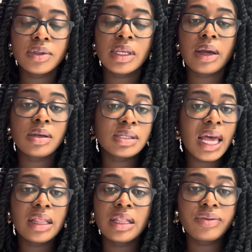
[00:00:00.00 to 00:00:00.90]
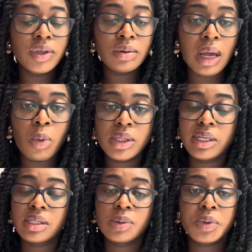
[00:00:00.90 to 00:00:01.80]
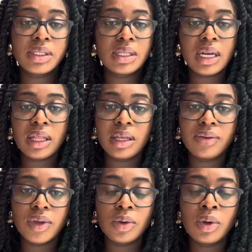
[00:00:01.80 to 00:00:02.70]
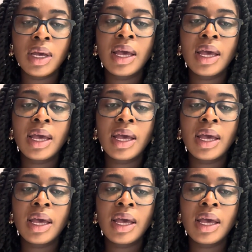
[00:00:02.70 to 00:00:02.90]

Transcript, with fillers: Because I love you. I want to express that I love you.